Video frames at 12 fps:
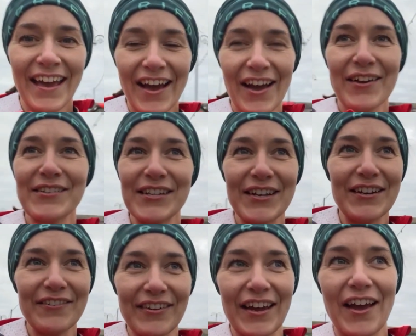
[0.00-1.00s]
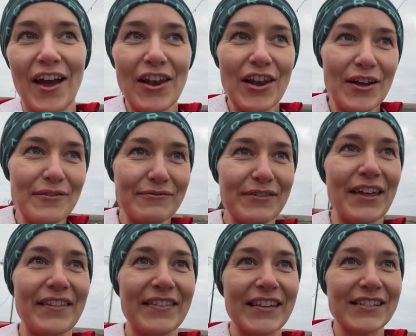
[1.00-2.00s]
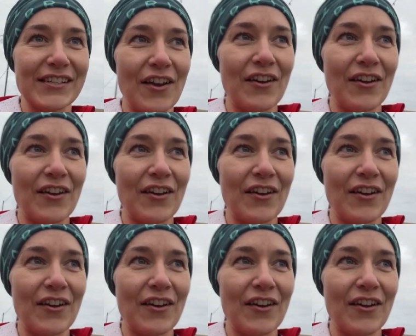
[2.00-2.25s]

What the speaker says: I absolutely love it. I love that there's